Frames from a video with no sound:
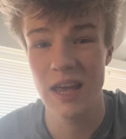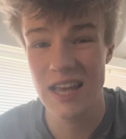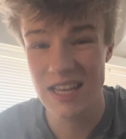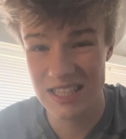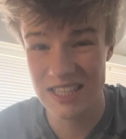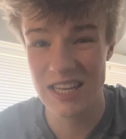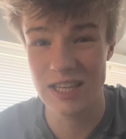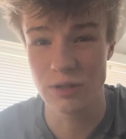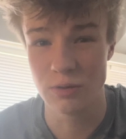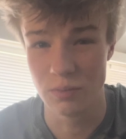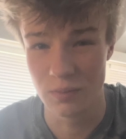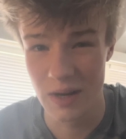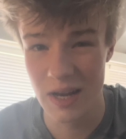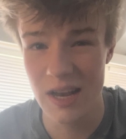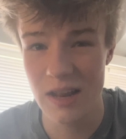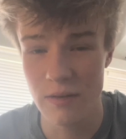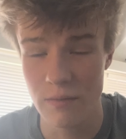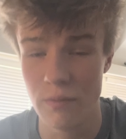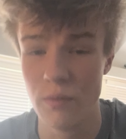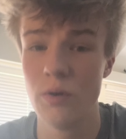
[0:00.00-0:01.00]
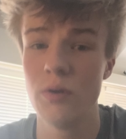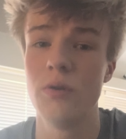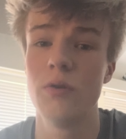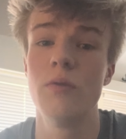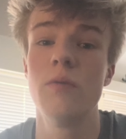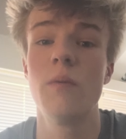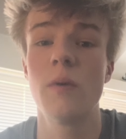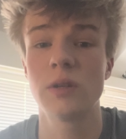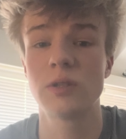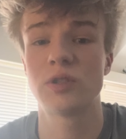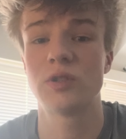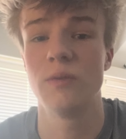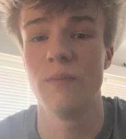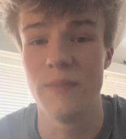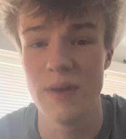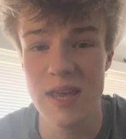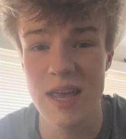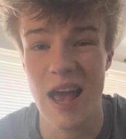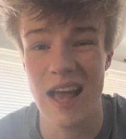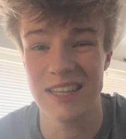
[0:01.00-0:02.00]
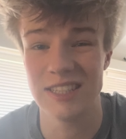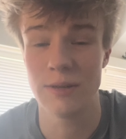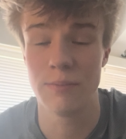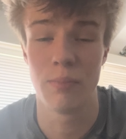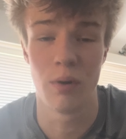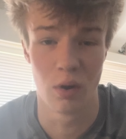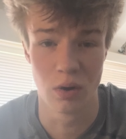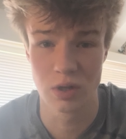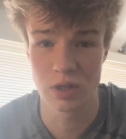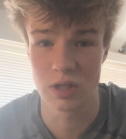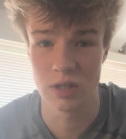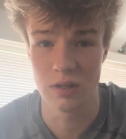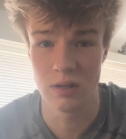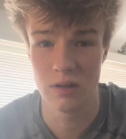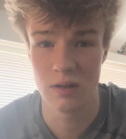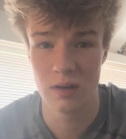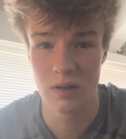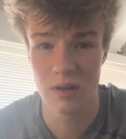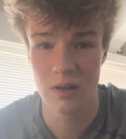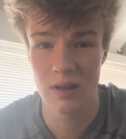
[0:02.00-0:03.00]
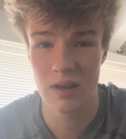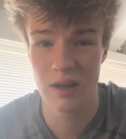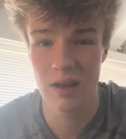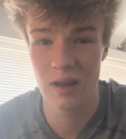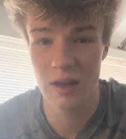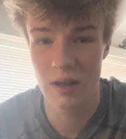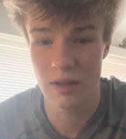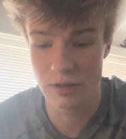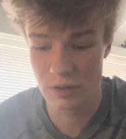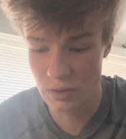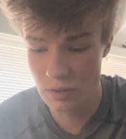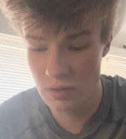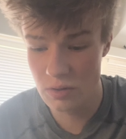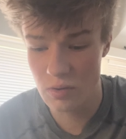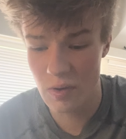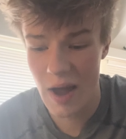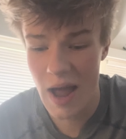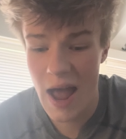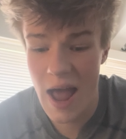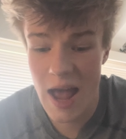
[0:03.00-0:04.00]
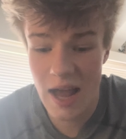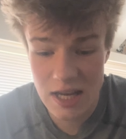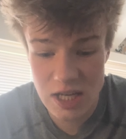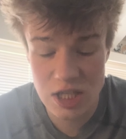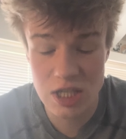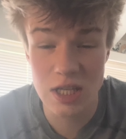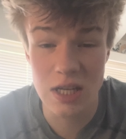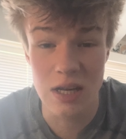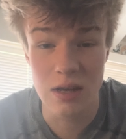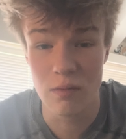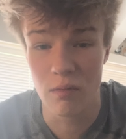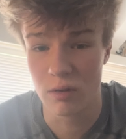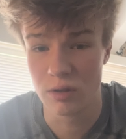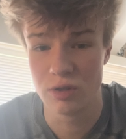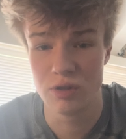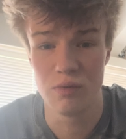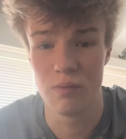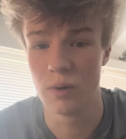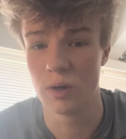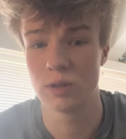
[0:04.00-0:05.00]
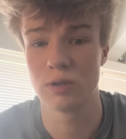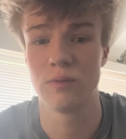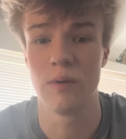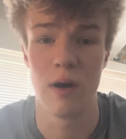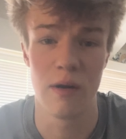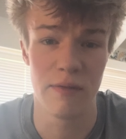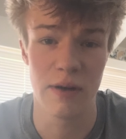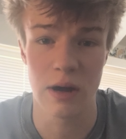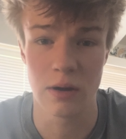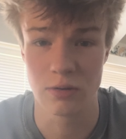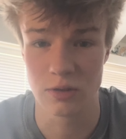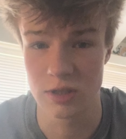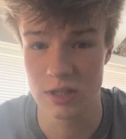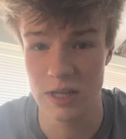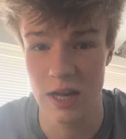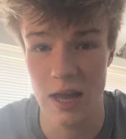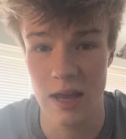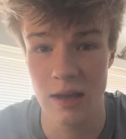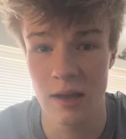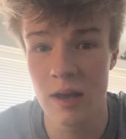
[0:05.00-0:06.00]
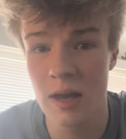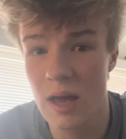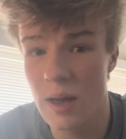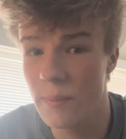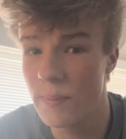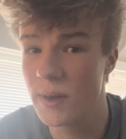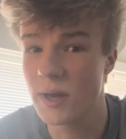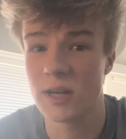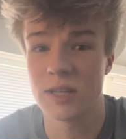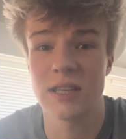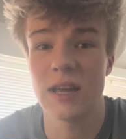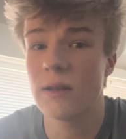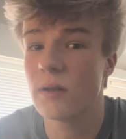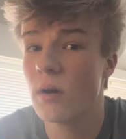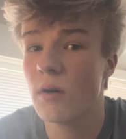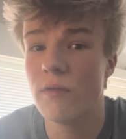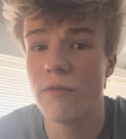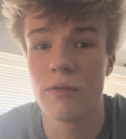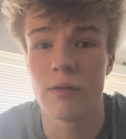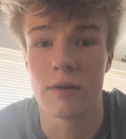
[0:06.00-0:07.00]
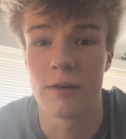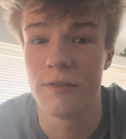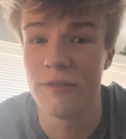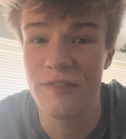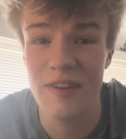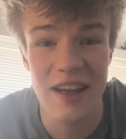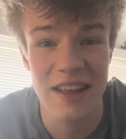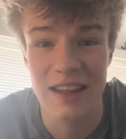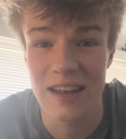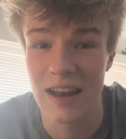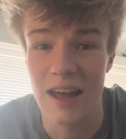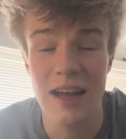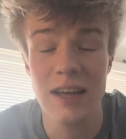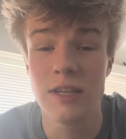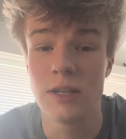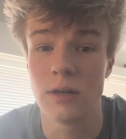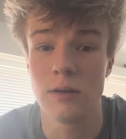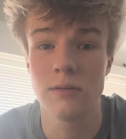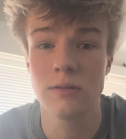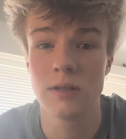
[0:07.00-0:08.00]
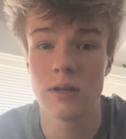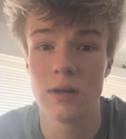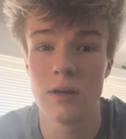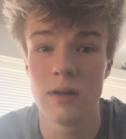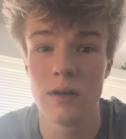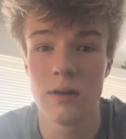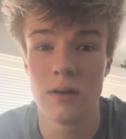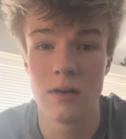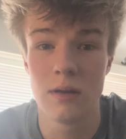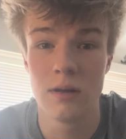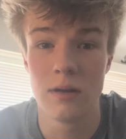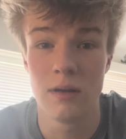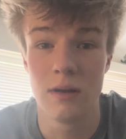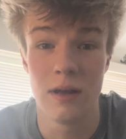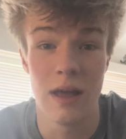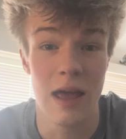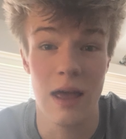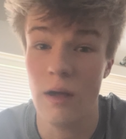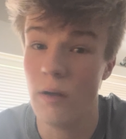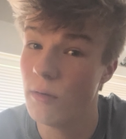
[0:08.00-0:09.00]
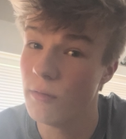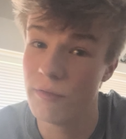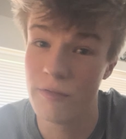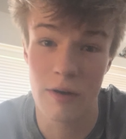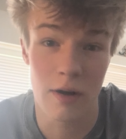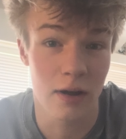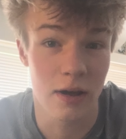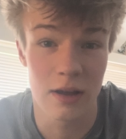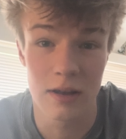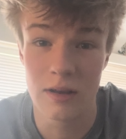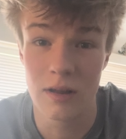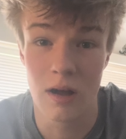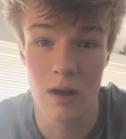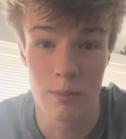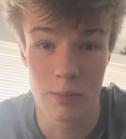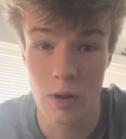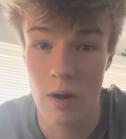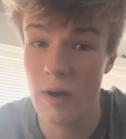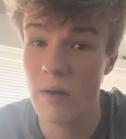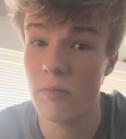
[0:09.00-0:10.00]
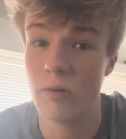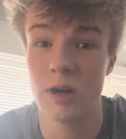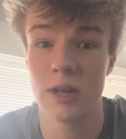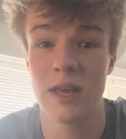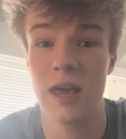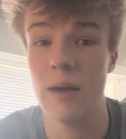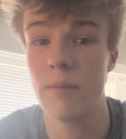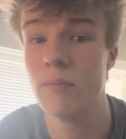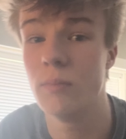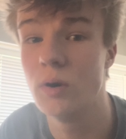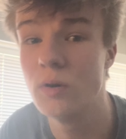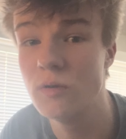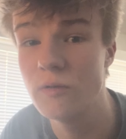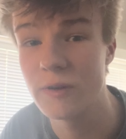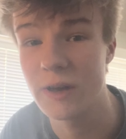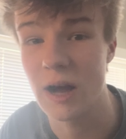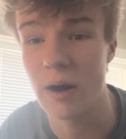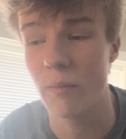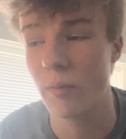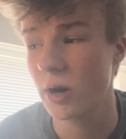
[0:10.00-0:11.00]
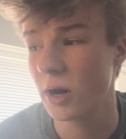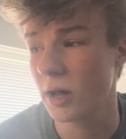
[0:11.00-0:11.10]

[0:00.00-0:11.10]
Is this really who you want to be as a person? Do you actually want to work 12 hours a day? Because I know for a fact that I don't. Hell fucking no, bro. I want to get moving. I want